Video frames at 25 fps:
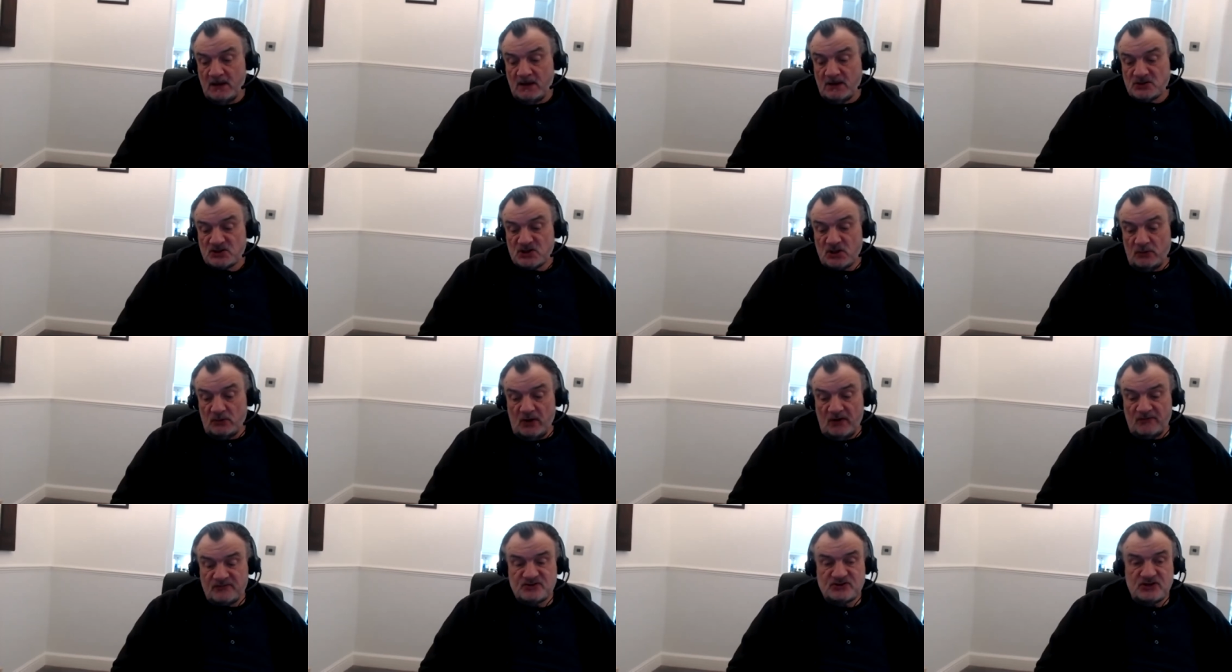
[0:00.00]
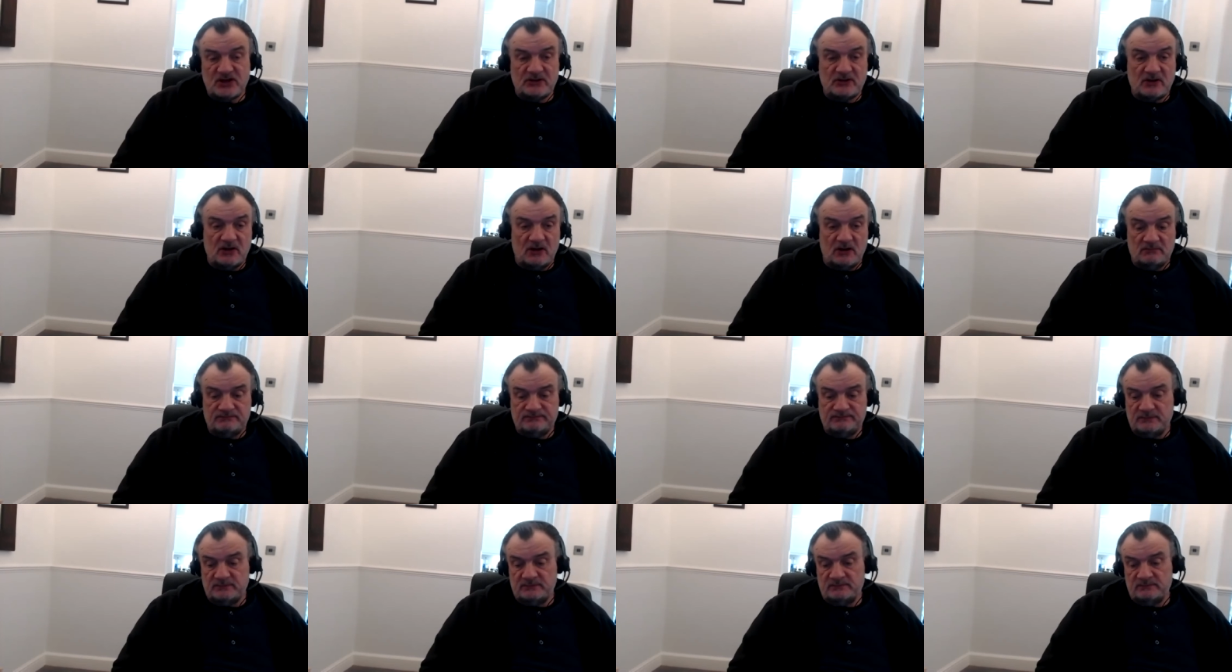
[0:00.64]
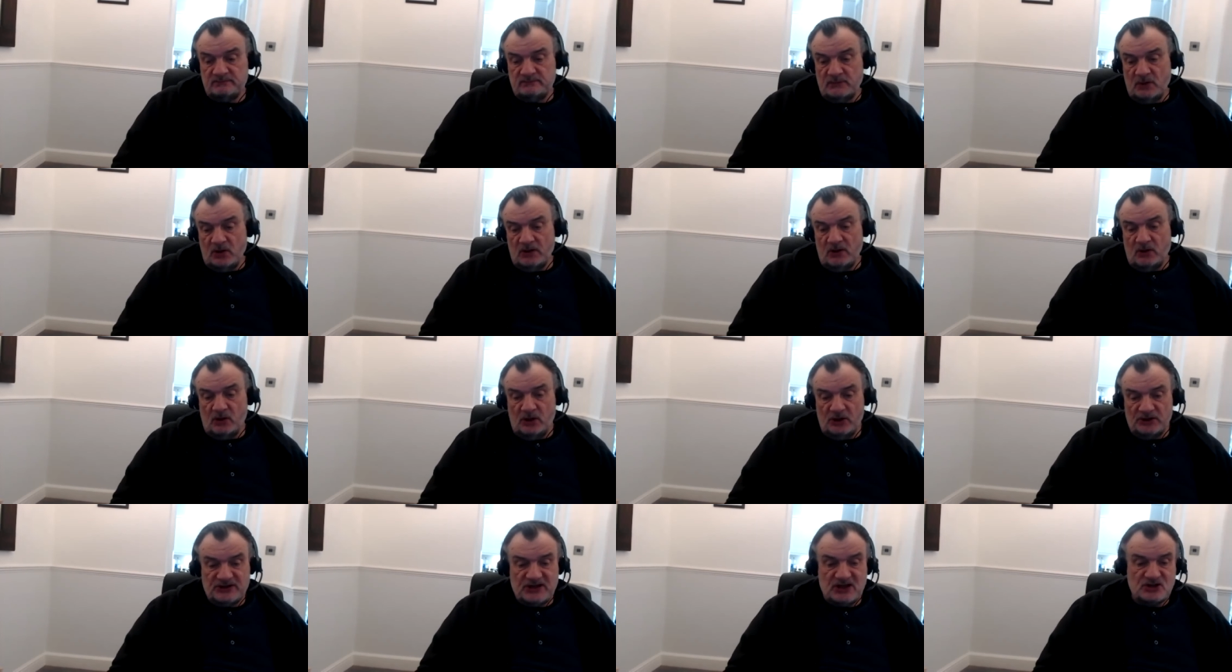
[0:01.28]
So I've said that I've, my
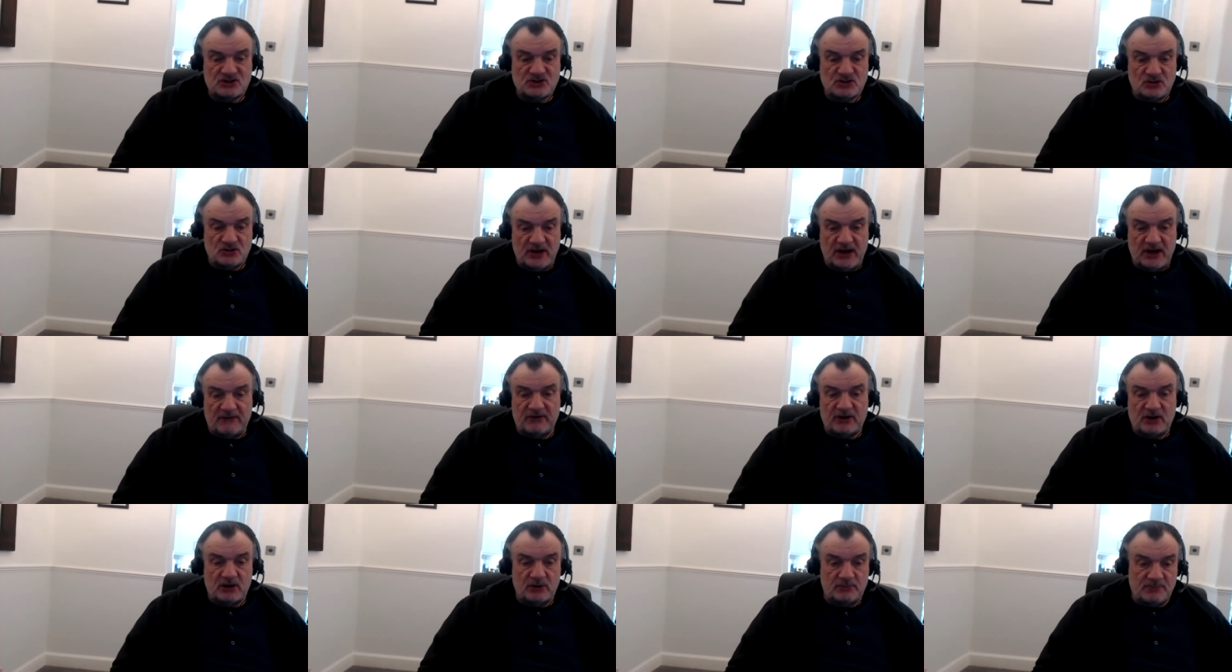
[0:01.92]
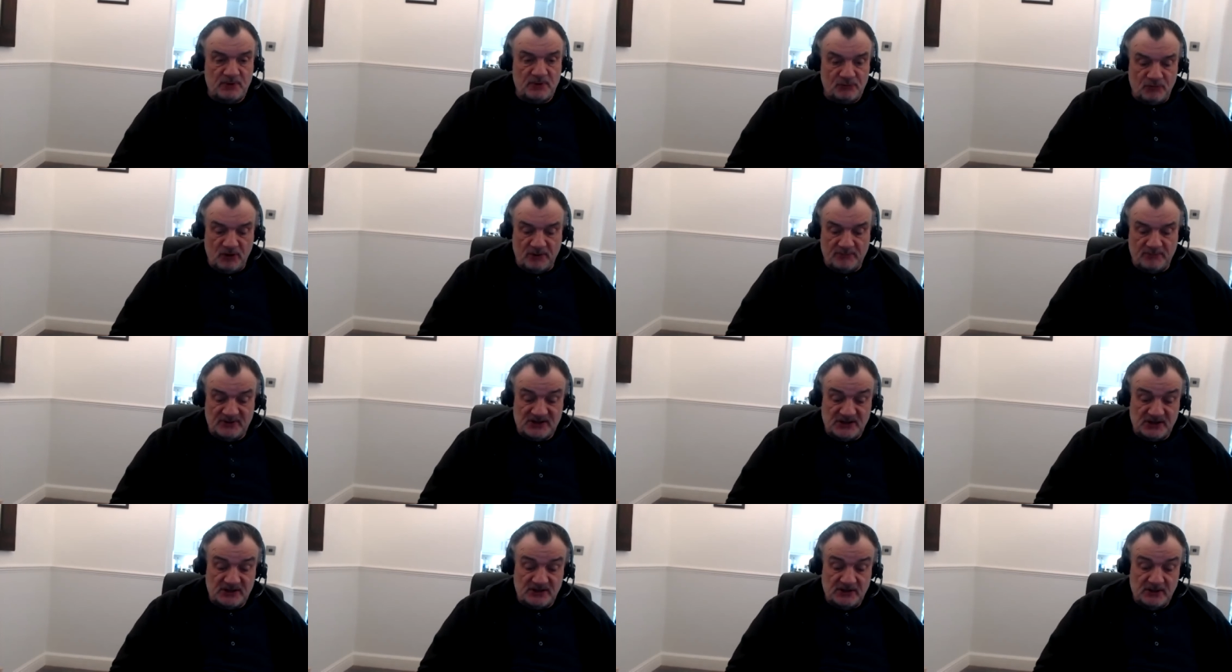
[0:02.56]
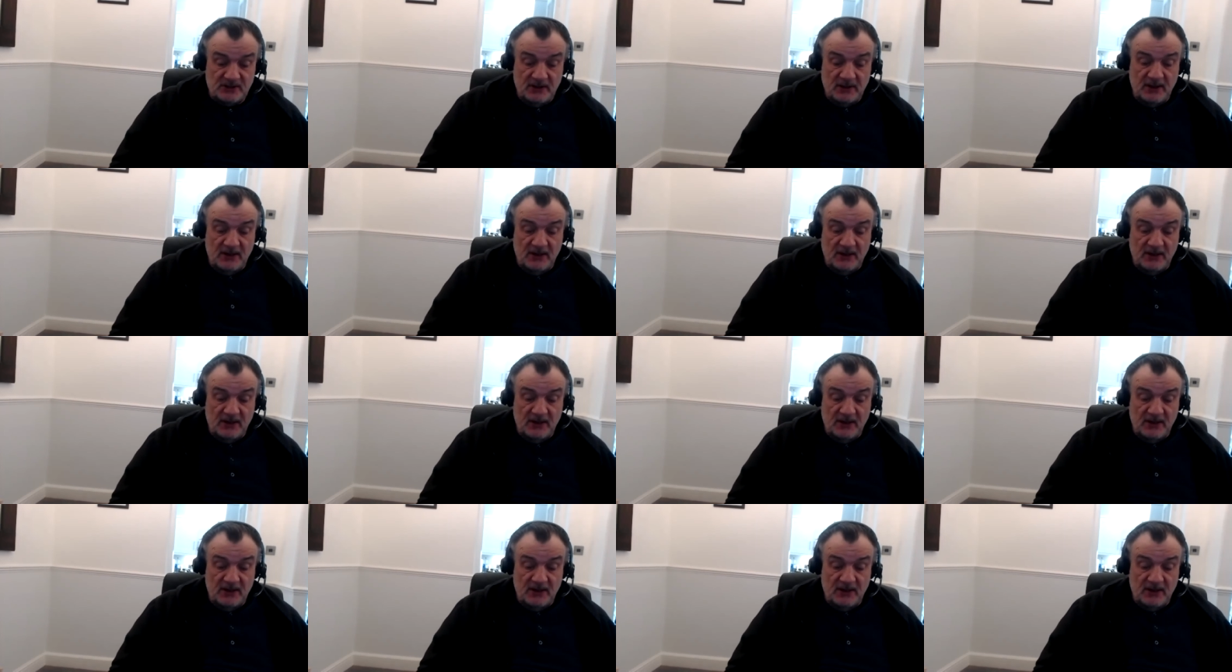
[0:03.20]
ideas on how it could be remedied.